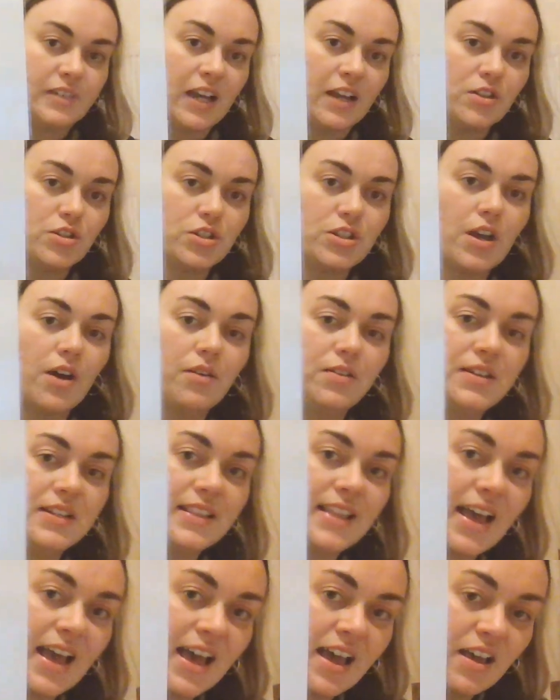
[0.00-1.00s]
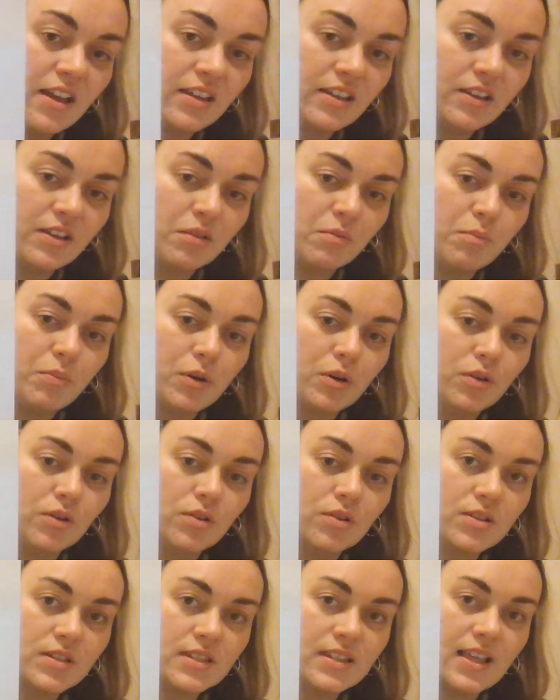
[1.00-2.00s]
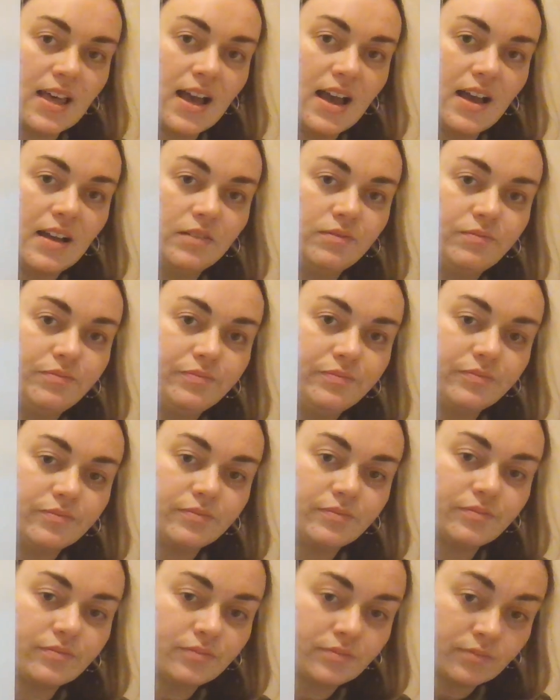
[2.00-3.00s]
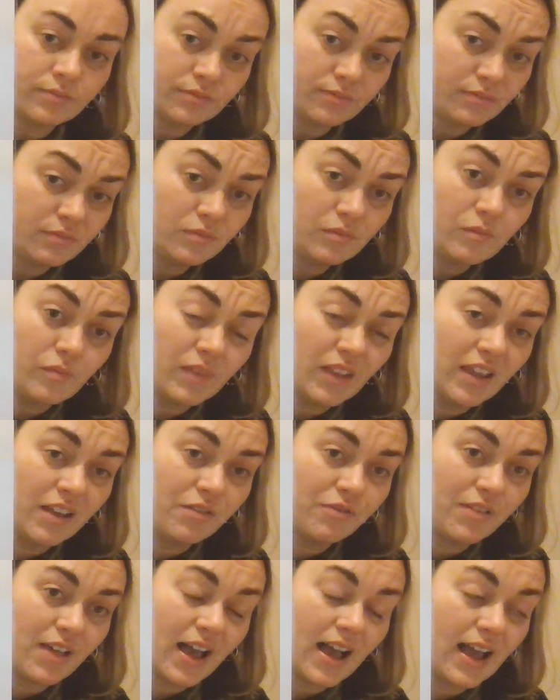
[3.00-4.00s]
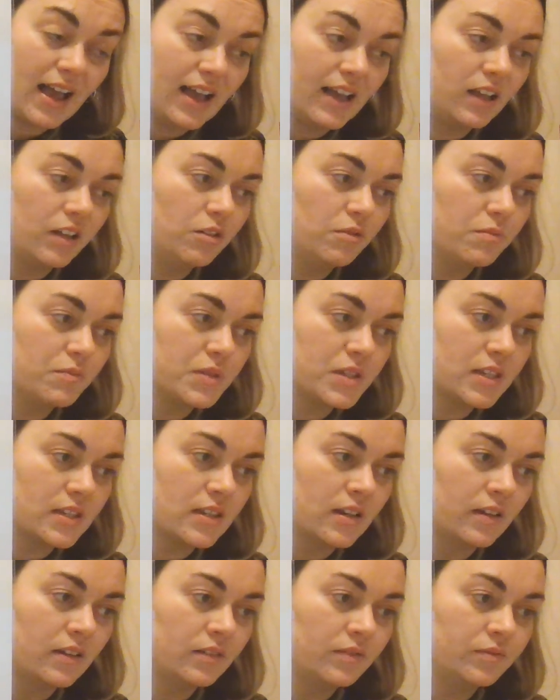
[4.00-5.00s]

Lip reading: I'll just hold it there. You can pause that if that helps.